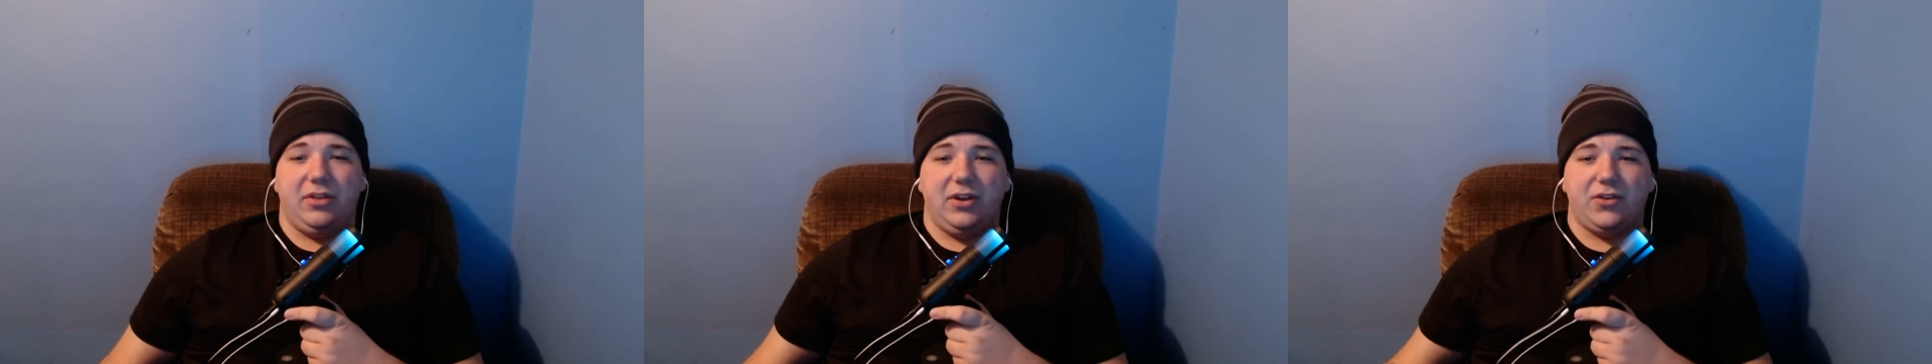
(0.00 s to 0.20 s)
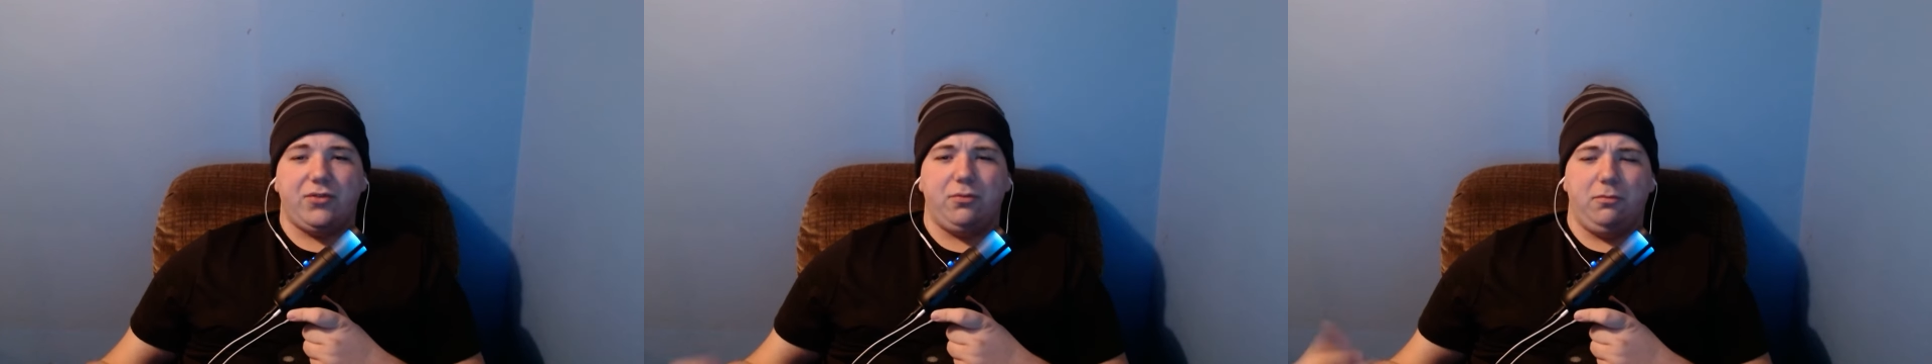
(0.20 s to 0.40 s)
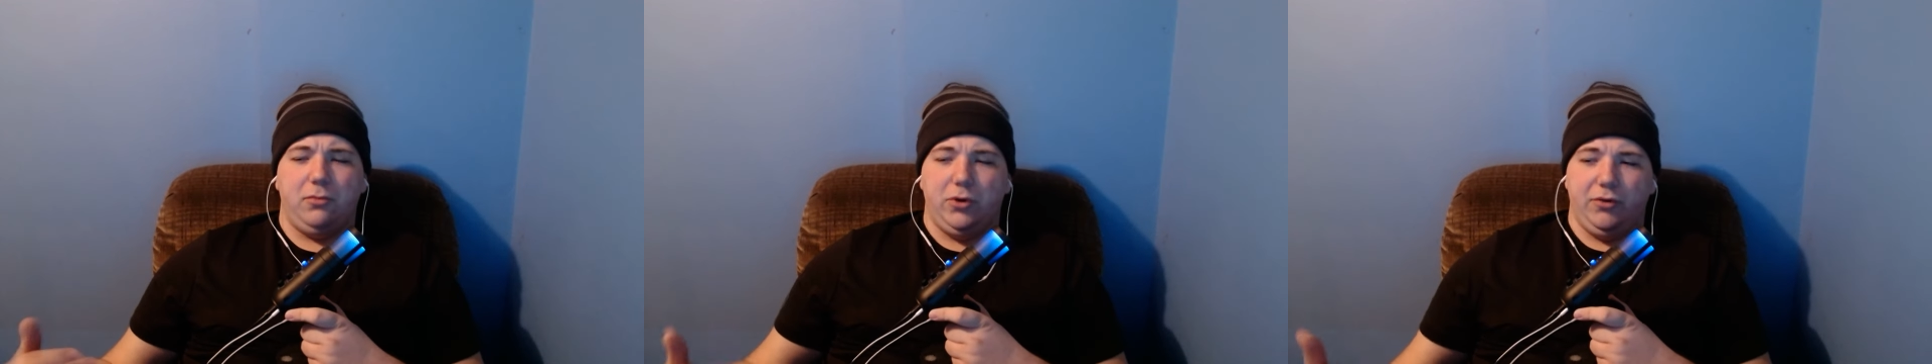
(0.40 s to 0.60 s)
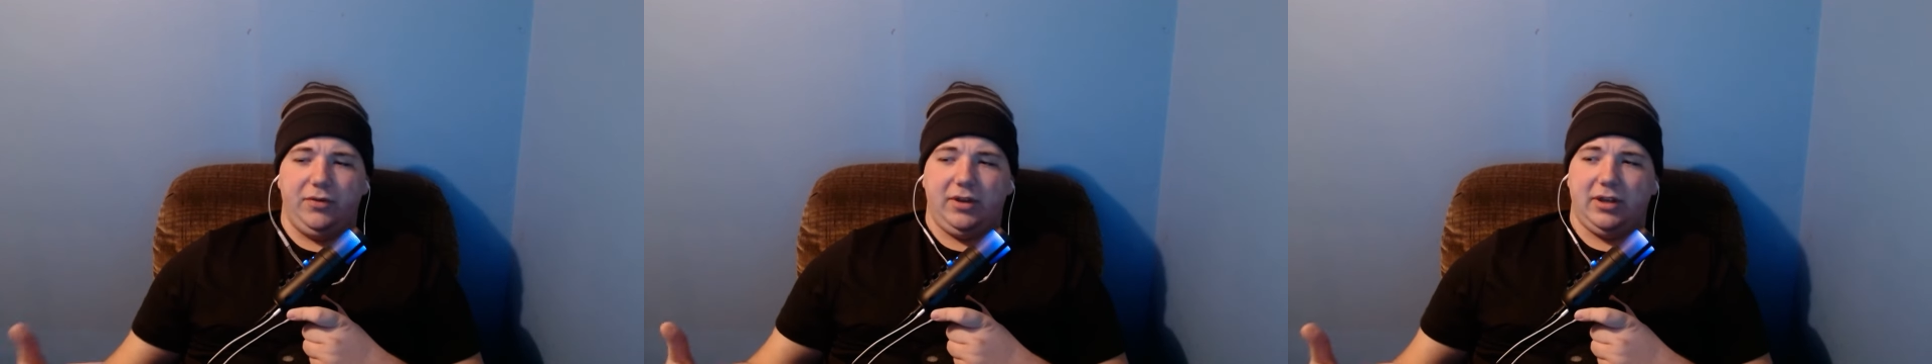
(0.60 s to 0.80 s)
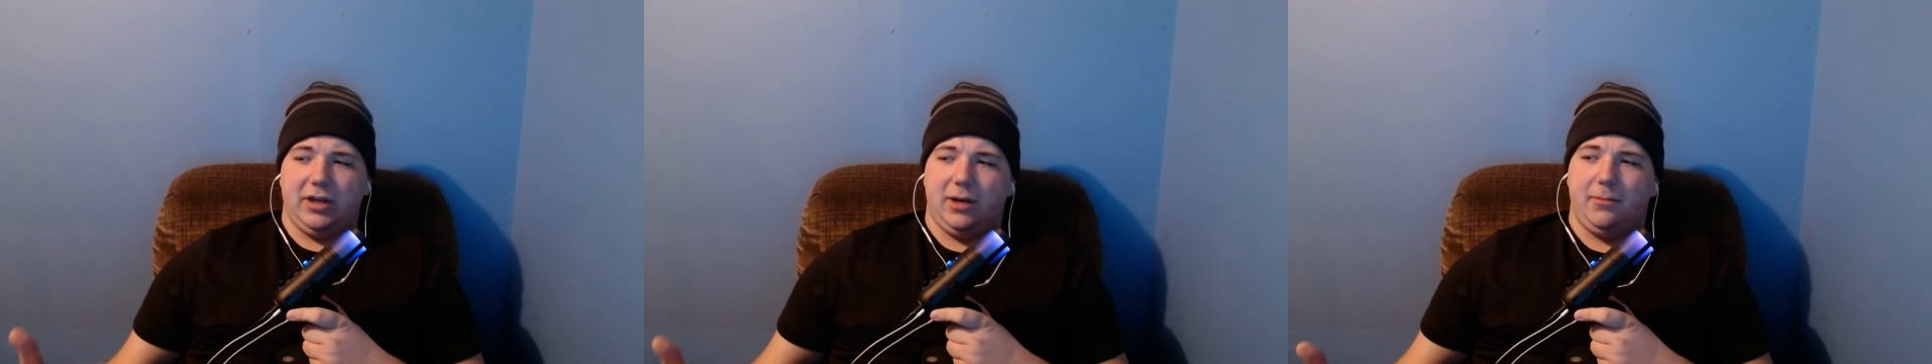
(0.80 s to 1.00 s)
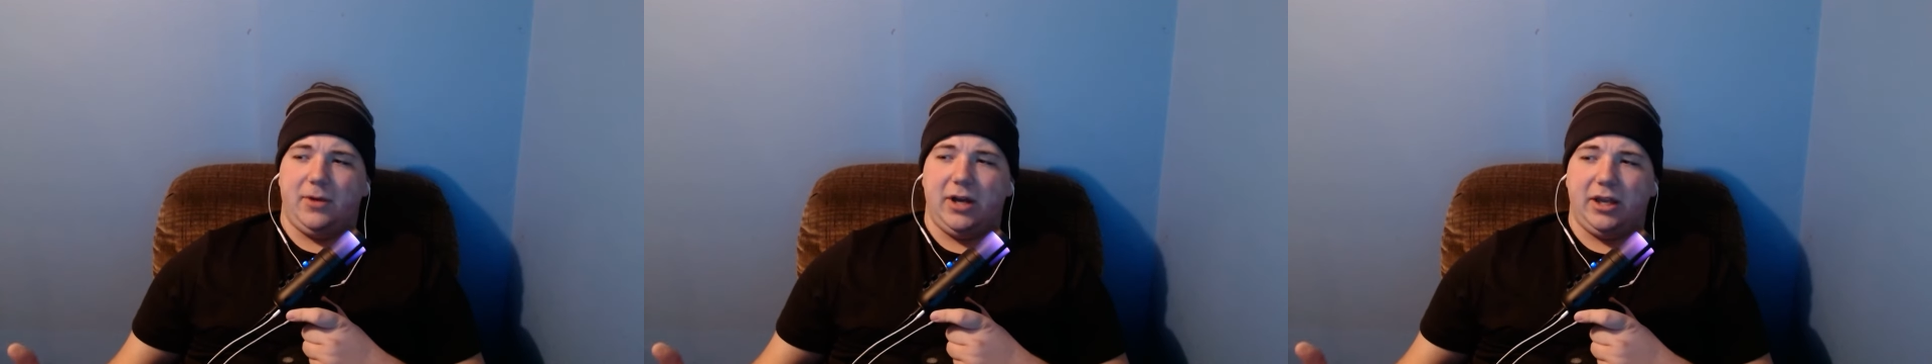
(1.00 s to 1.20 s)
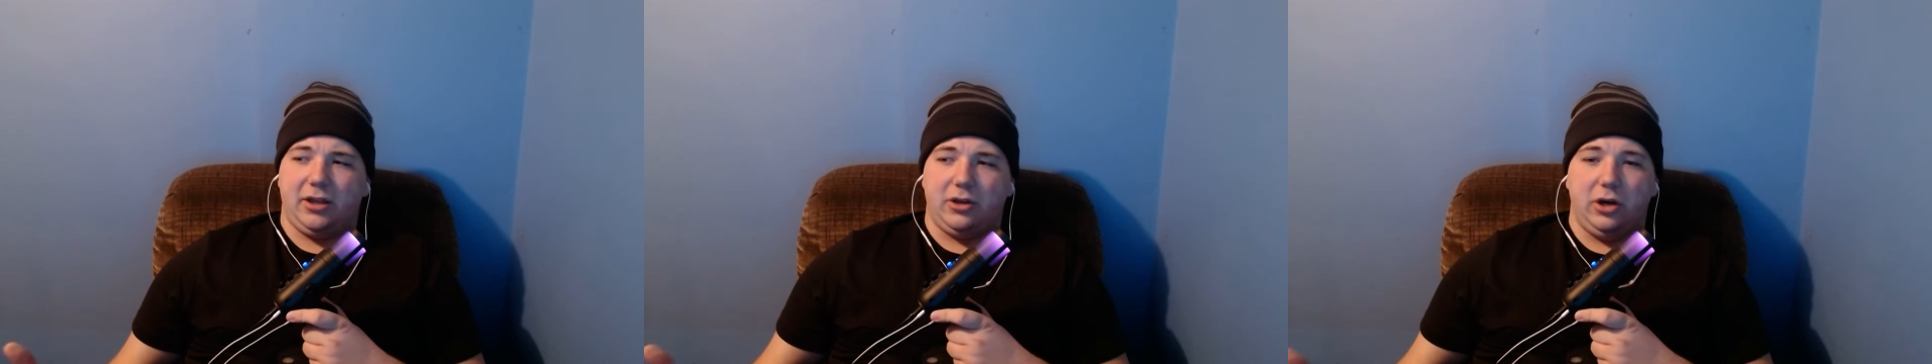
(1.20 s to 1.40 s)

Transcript: this movie, I'm like,